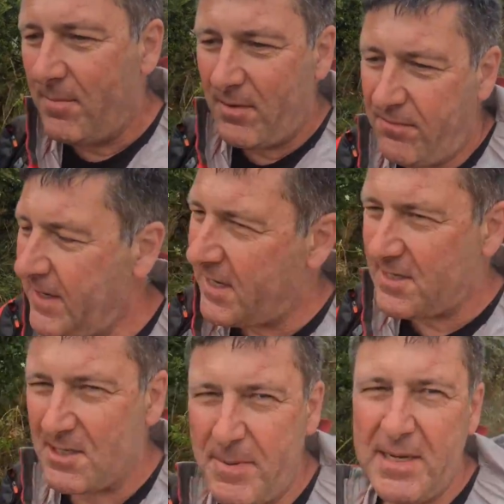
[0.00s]
the Fenix
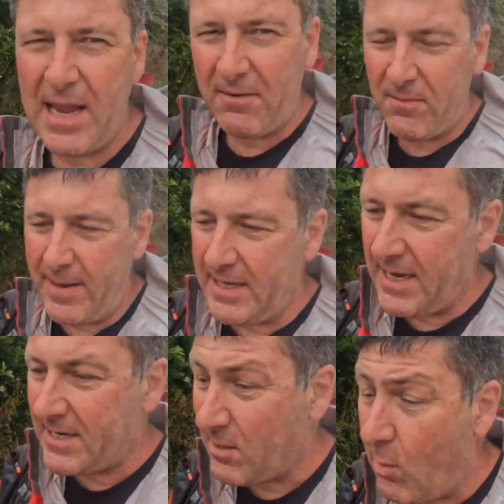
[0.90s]
has been there for many
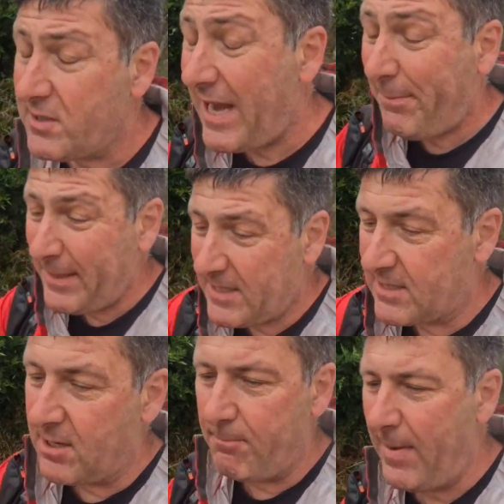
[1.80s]
years. There was an
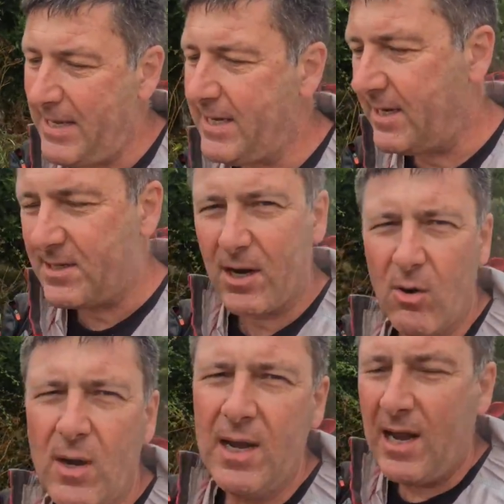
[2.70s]
Epix many years
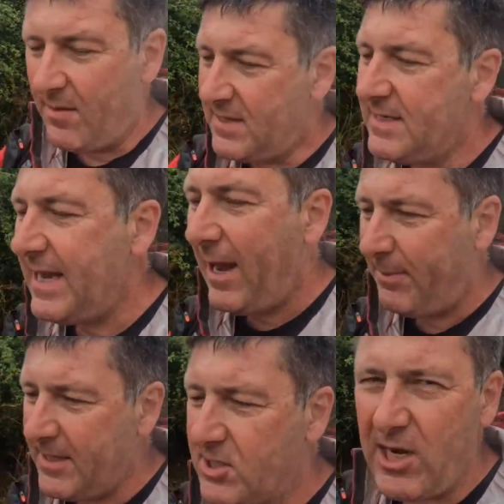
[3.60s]
ago, and this is the
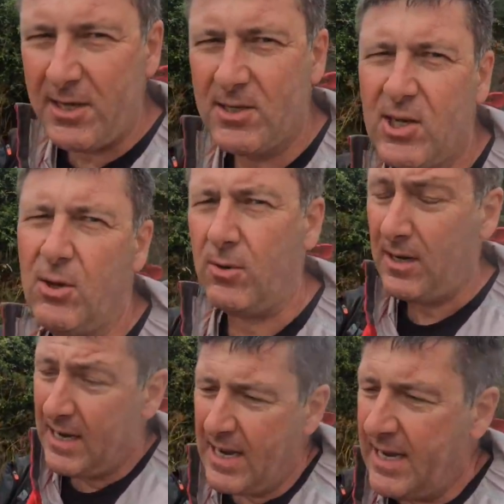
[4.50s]
Epix
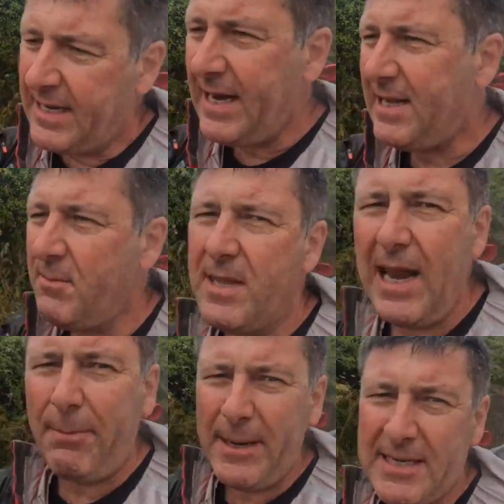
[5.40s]
Gen2. Key thing with an
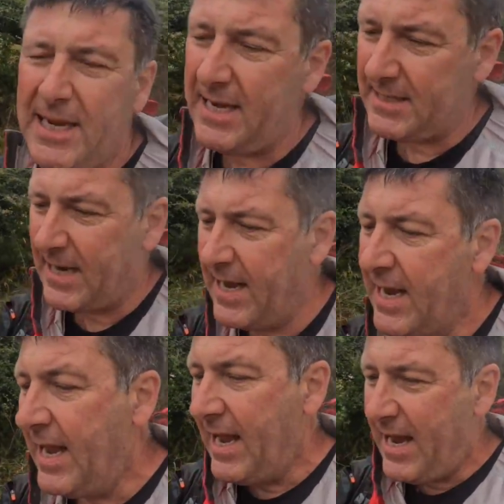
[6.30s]
Epix is
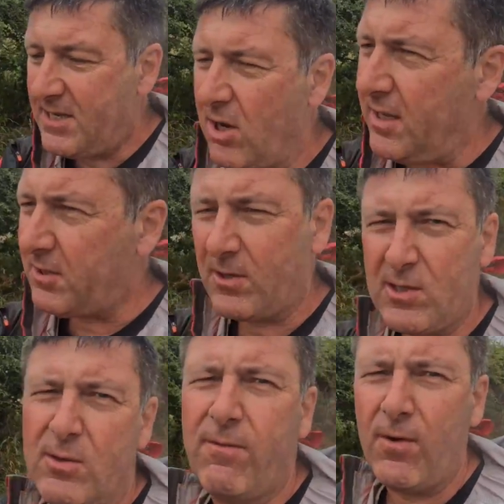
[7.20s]
it's got
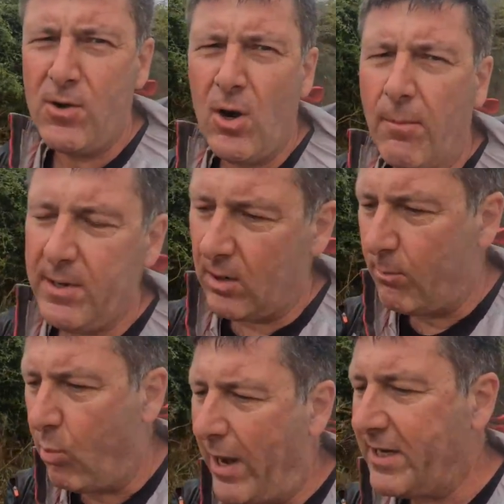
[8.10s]
this phenomenal
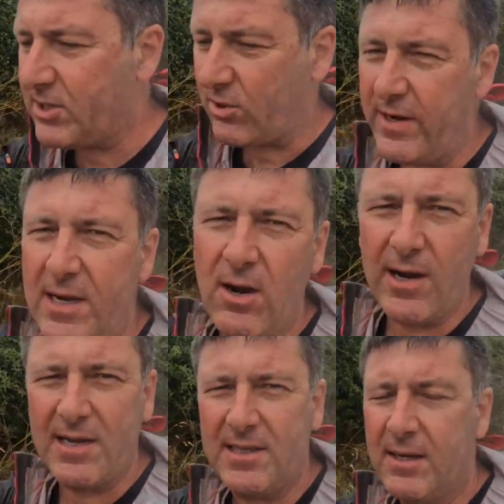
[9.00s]
bright screen on
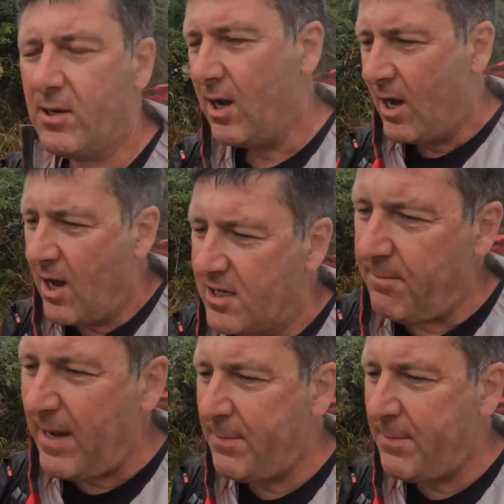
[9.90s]
us. So many